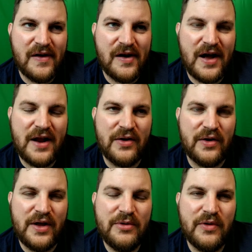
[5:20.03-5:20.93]
I don't know,
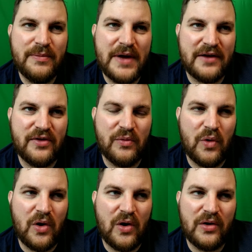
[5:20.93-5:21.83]
him going back to the
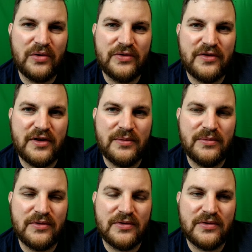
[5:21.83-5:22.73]
Wall
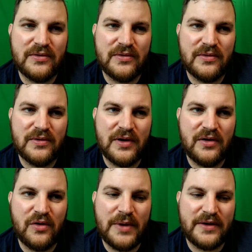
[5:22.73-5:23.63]
seems, and
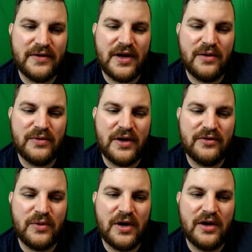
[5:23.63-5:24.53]
going back to the
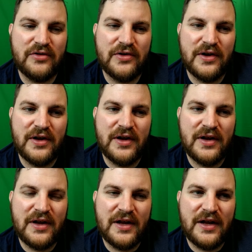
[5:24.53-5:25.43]
Night's Watch.
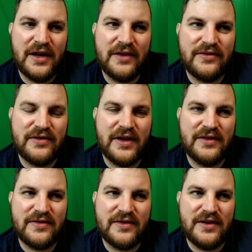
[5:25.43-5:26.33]

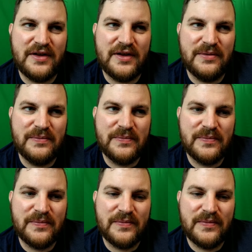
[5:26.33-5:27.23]
It's the
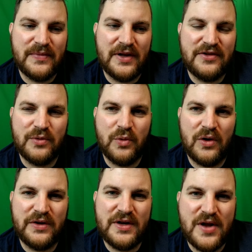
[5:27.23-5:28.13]

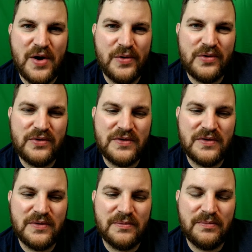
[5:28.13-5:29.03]
world he knows,
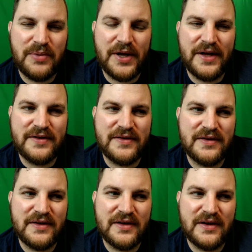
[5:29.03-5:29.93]
but
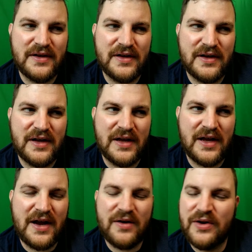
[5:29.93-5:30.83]

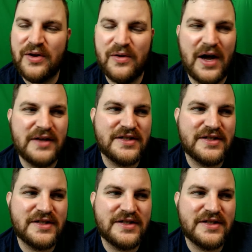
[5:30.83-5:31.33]
I don't know.